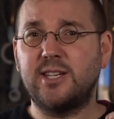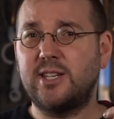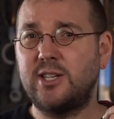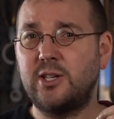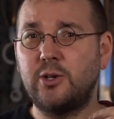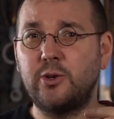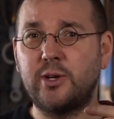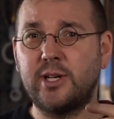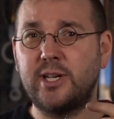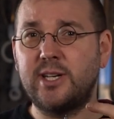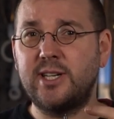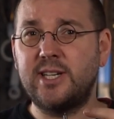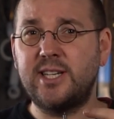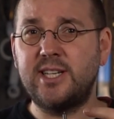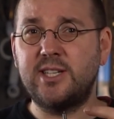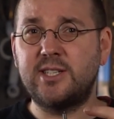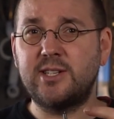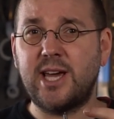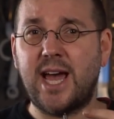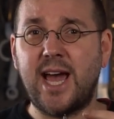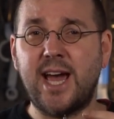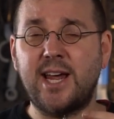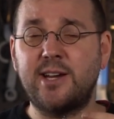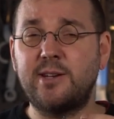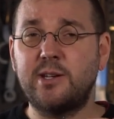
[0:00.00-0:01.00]
you're going to need
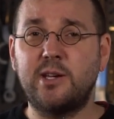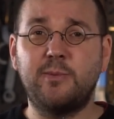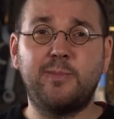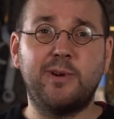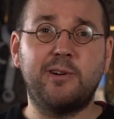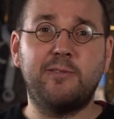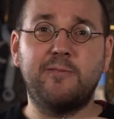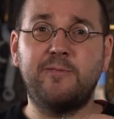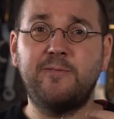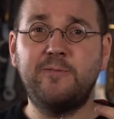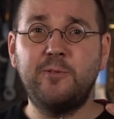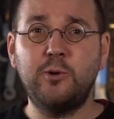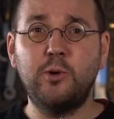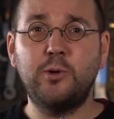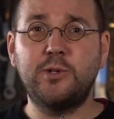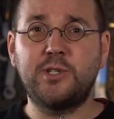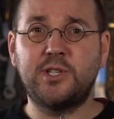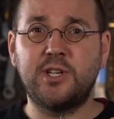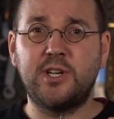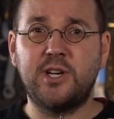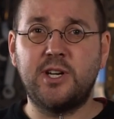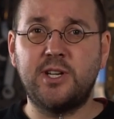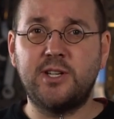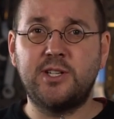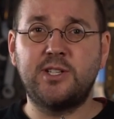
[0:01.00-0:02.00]
to add about 4
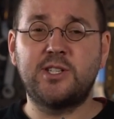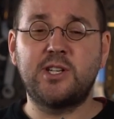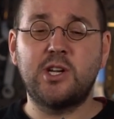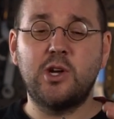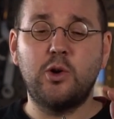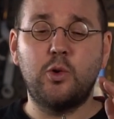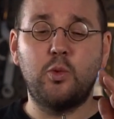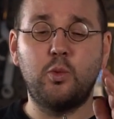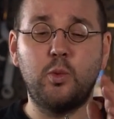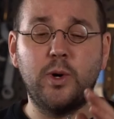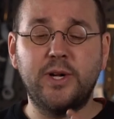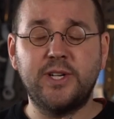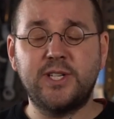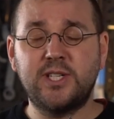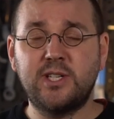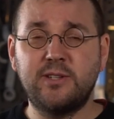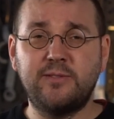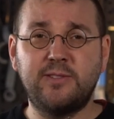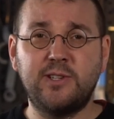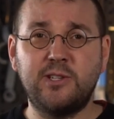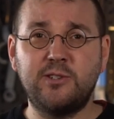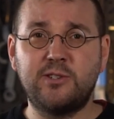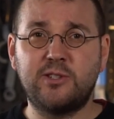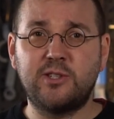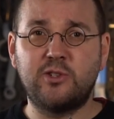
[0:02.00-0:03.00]
turns once
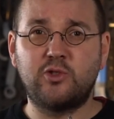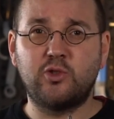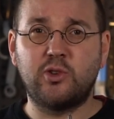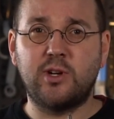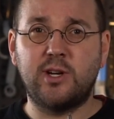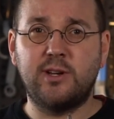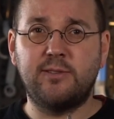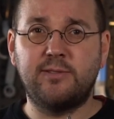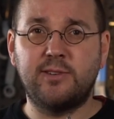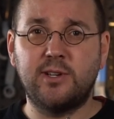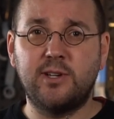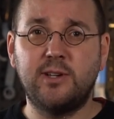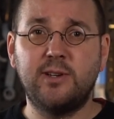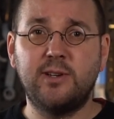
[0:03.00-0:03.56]
you've used the driver.